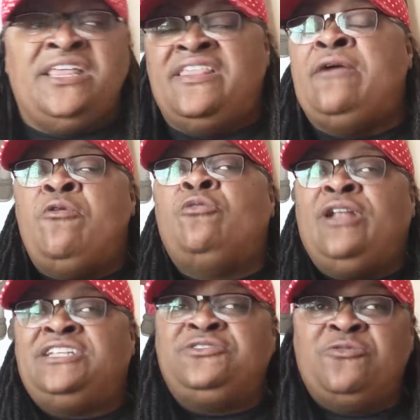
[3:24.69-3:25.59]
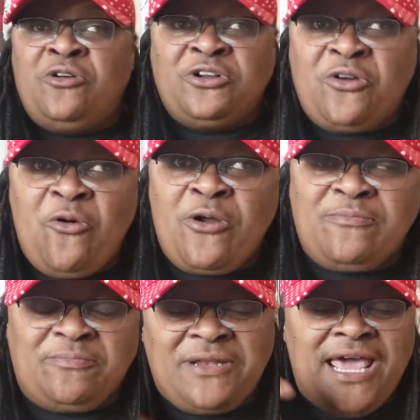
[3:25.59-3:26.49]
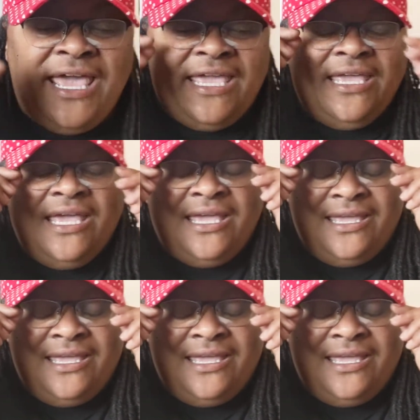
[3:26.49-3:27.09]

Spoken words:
and they won't let you on the court and play,